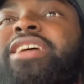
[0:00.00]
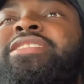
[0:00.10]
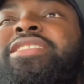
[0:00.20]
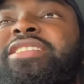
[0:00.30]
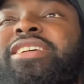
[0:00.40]

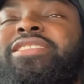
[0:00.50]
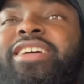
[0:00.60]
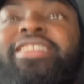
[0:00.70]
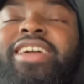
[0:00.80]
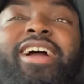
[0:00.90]
needed
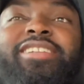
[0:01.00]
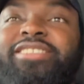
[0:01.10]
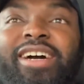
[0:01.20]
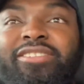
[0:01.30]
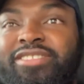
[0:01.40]
any
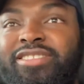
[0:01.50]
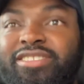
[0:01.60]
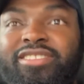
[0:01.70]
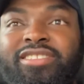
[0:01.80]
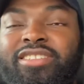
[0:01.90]
handouts
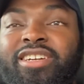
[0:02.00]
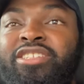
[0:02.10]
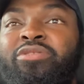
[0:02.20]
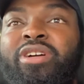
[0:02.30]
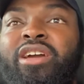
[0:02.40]

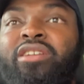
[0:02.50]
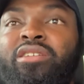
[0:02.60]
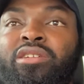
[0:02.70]
anyway.